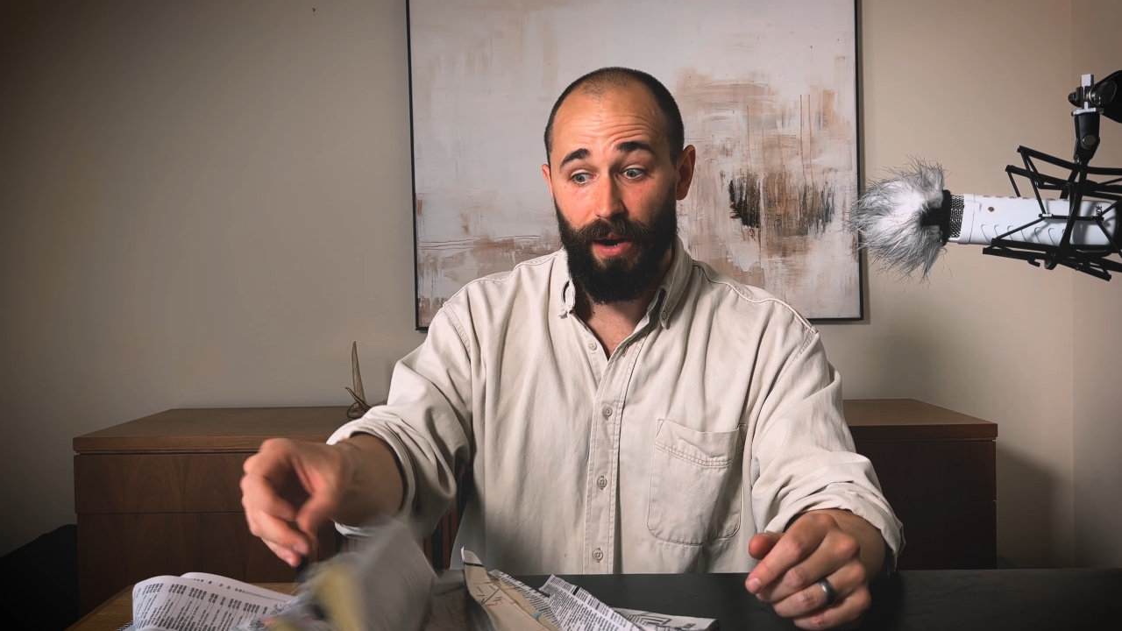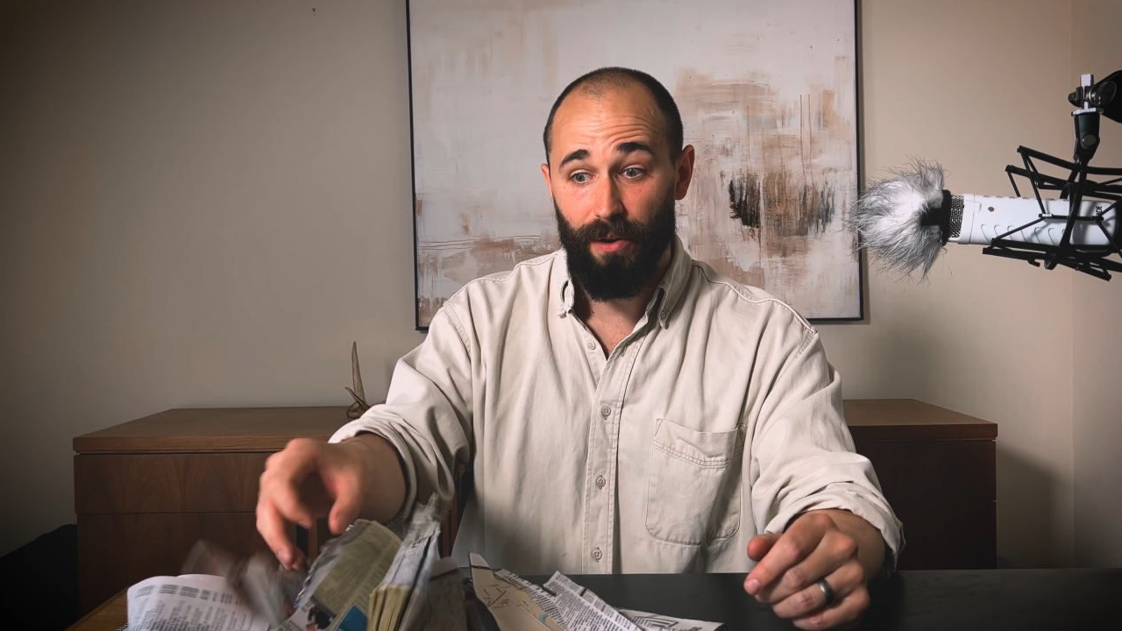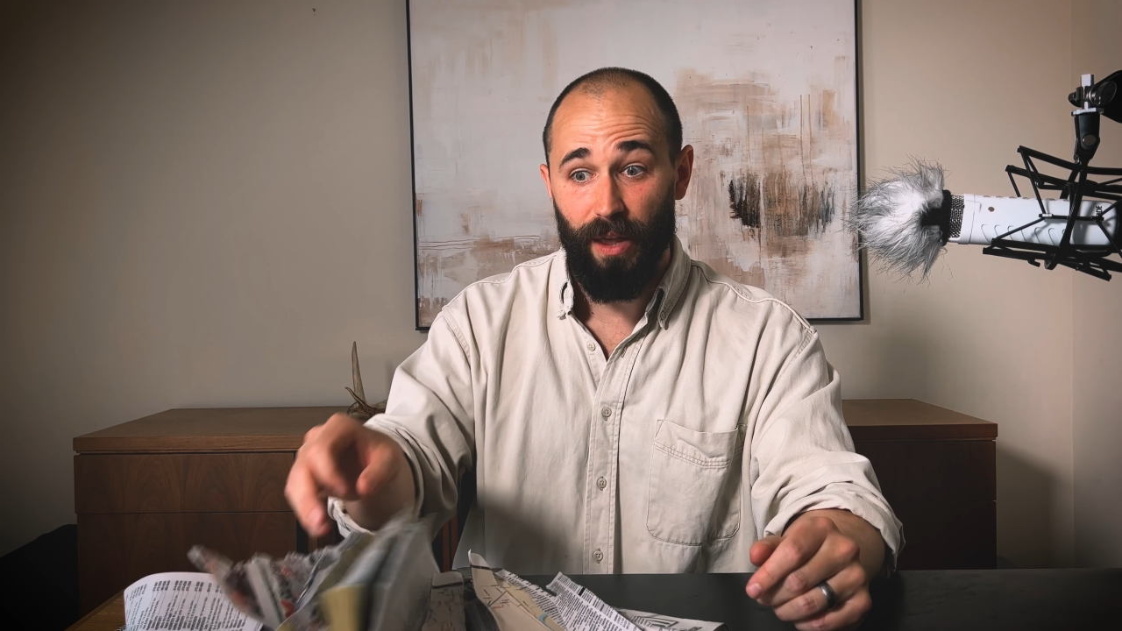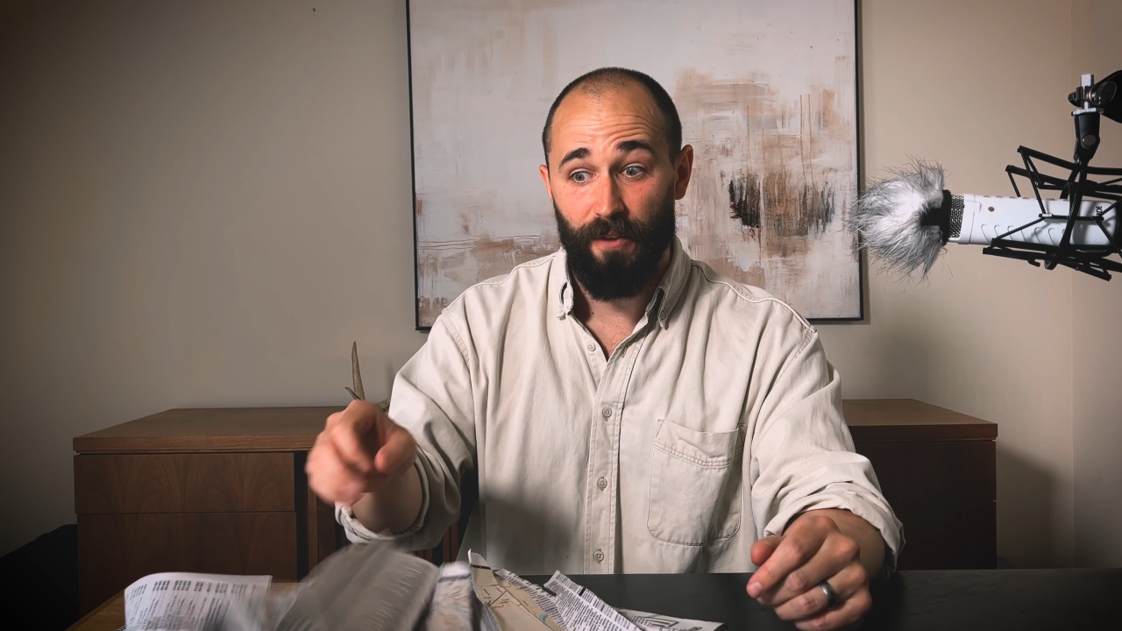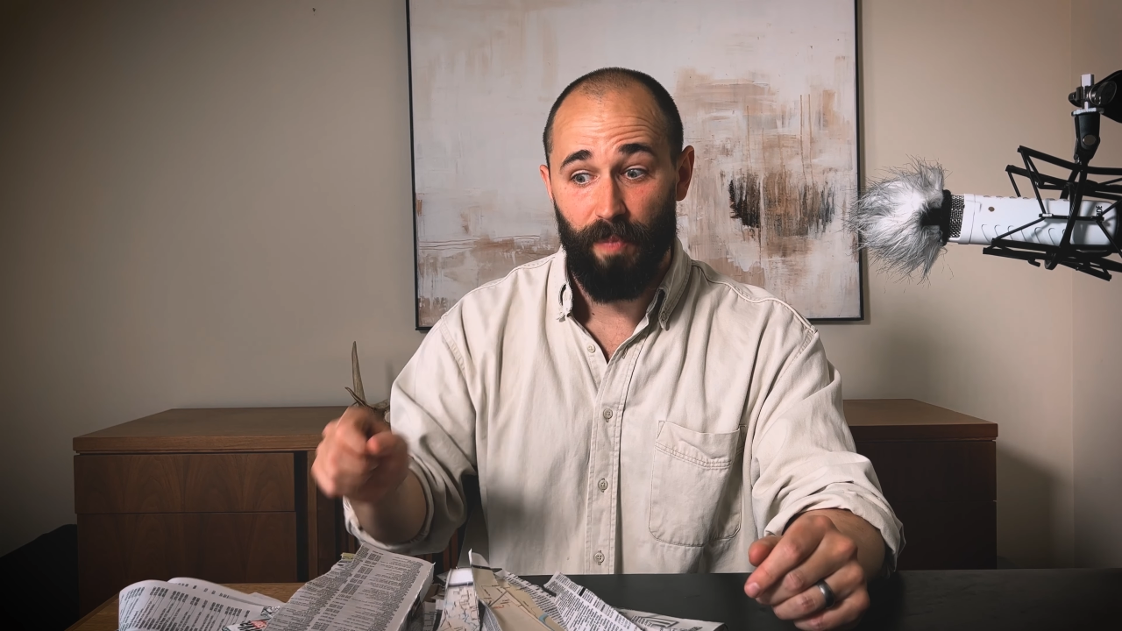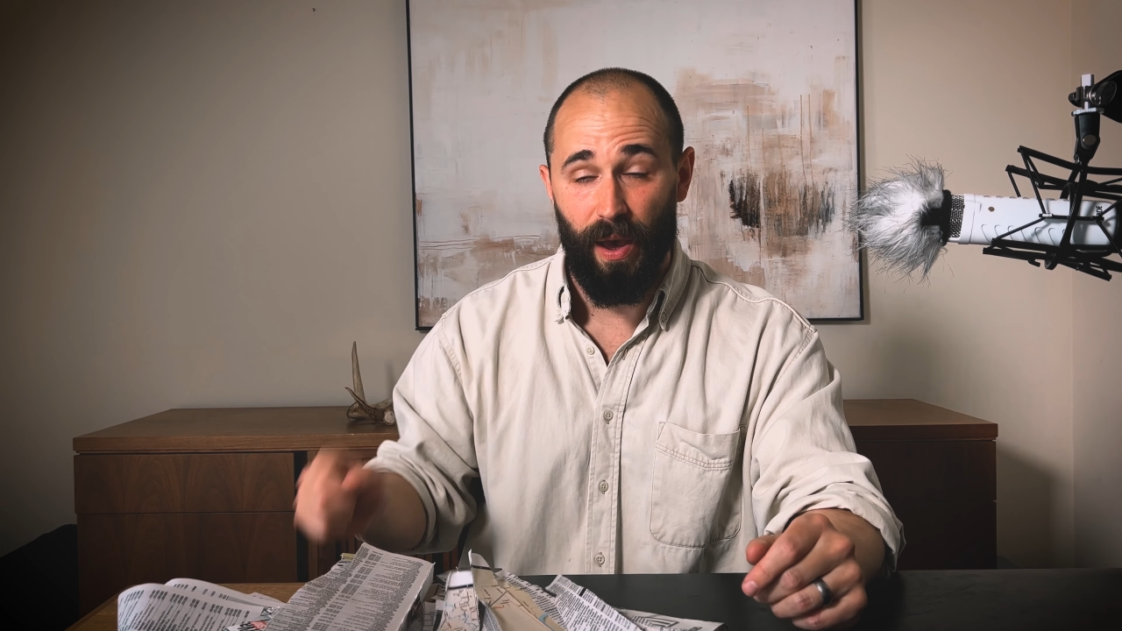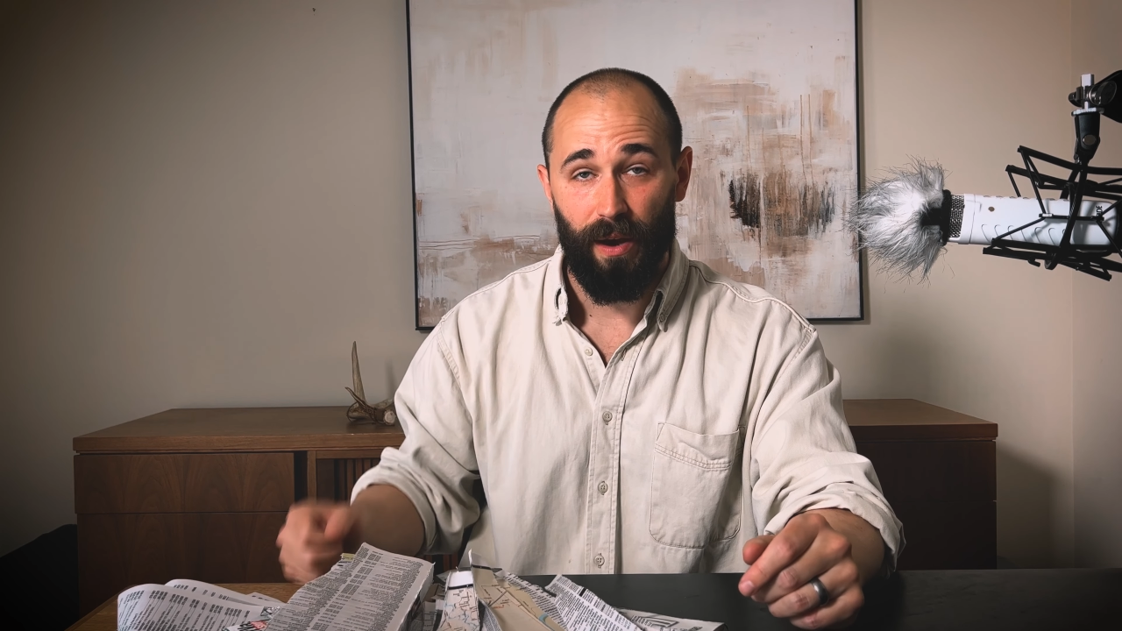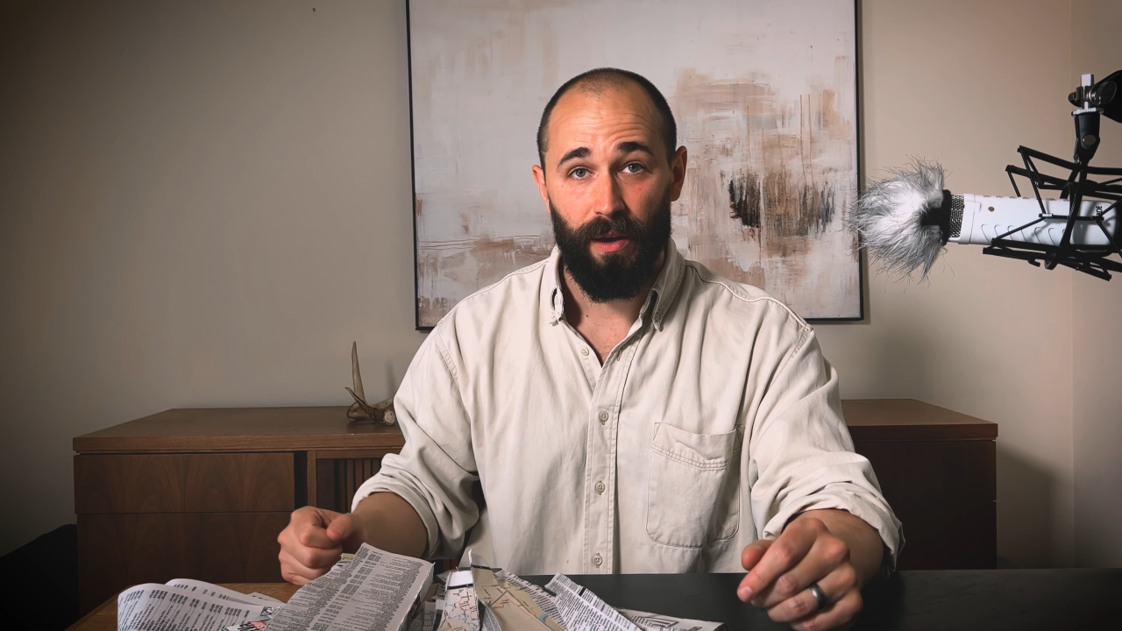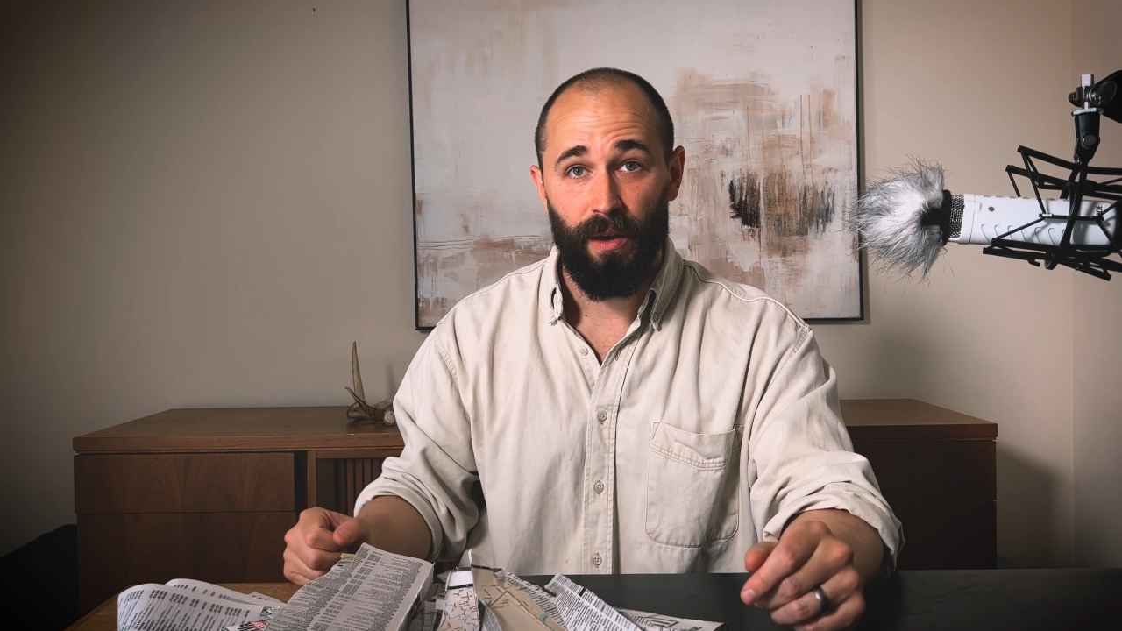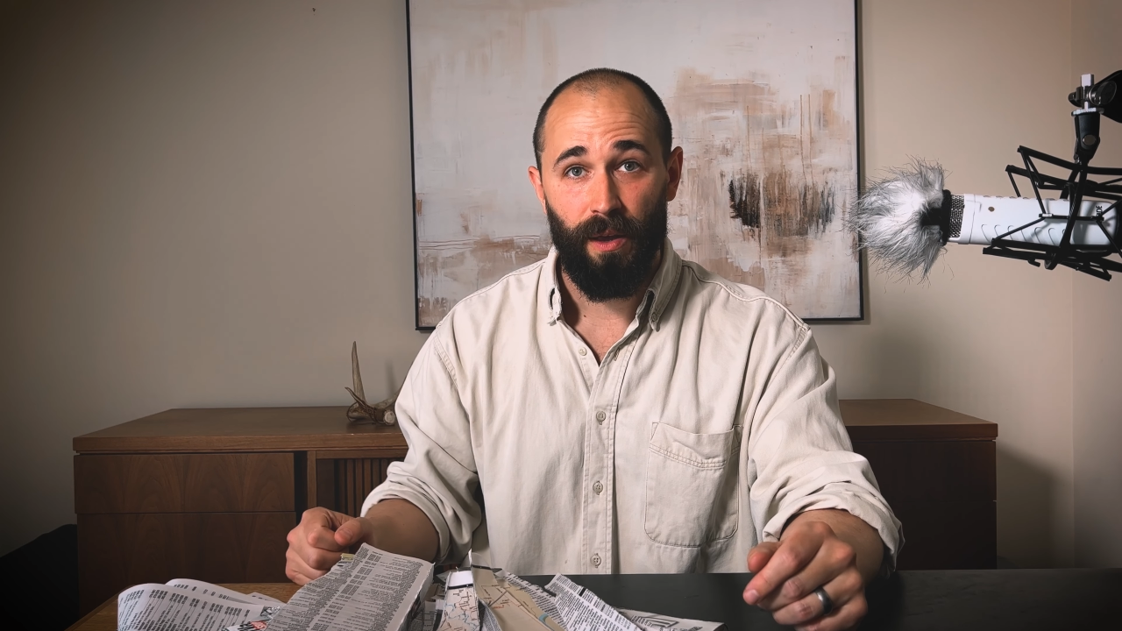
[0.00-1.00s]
of your life back.